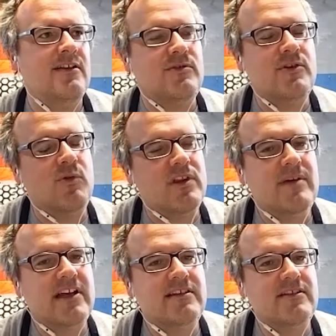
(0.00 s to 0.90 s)
You know, what am
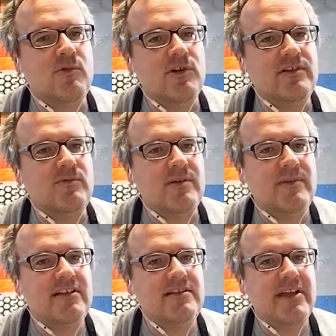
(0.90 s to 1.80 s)
I gonna work? What am
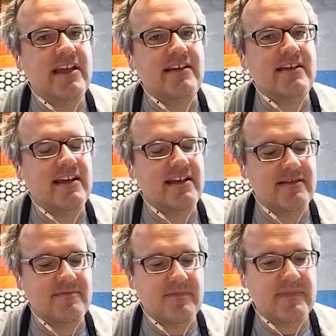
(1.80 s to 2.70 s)
I gonna make?
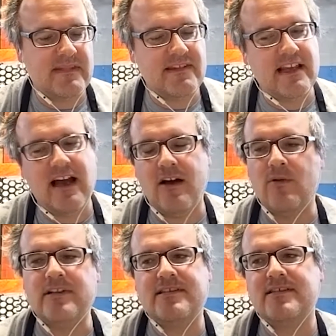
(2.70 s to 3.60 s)
And now
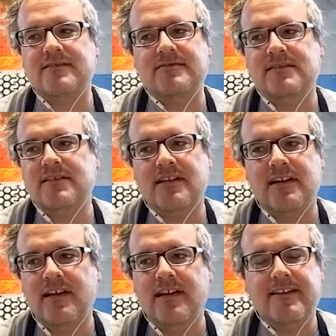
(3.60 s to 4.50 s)
it's
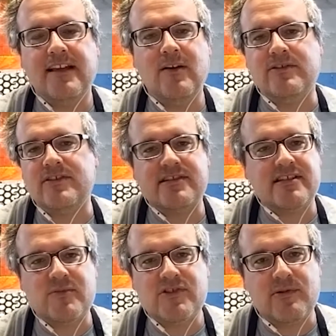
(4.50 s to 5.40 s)
now it just
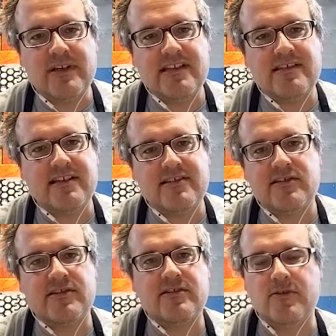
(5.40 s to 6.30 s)
seems so easy. It's
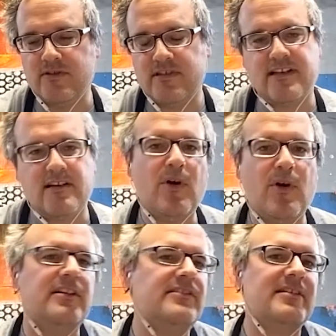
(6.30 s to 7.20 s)
just, you know, it's like a
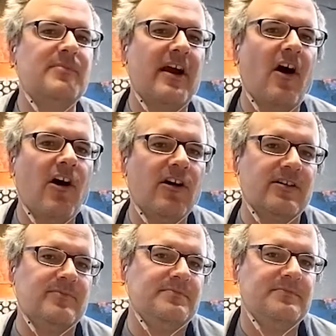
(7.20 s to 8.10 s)
part, it's like my
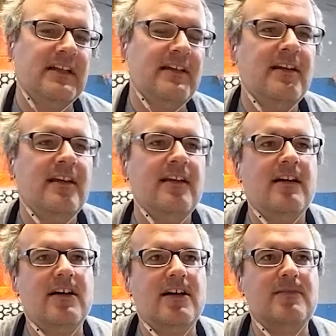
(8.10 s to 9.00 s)
arm.
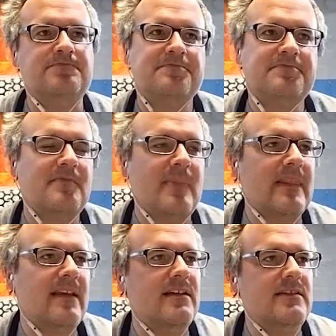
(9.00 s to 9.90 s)
Um,
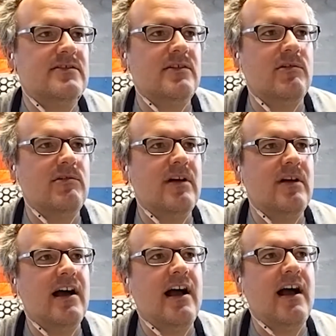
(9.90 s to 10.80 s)
so
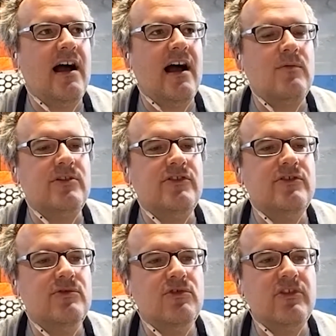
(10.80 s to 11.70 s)
I would
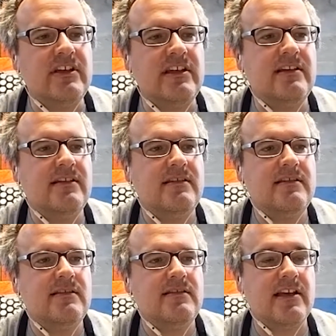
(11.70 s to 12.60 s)
usually
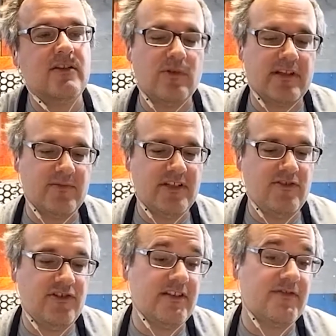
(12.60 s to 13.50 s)
like when I'm
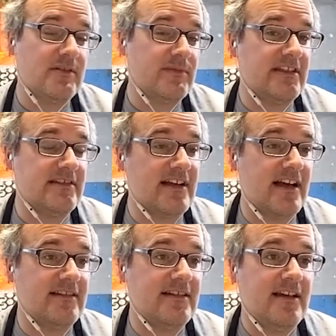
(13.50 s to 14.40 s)
teaching, if somebody's not,